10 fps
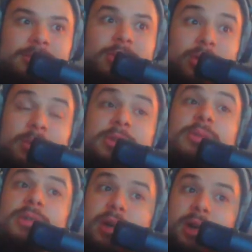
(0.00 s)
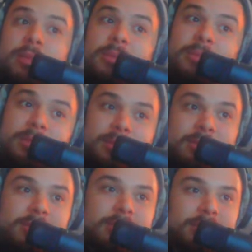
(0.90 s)
Or I'm too dumb
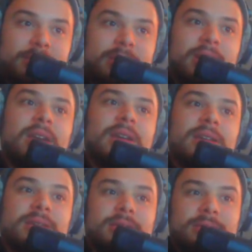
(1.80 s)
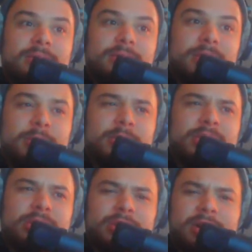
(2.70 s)
and people are
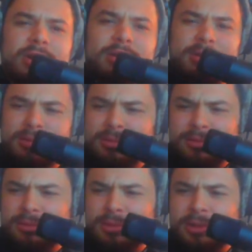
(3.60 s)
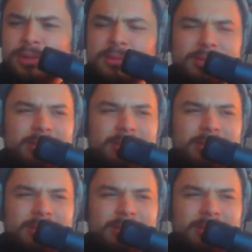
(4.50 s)
just trying to, you know,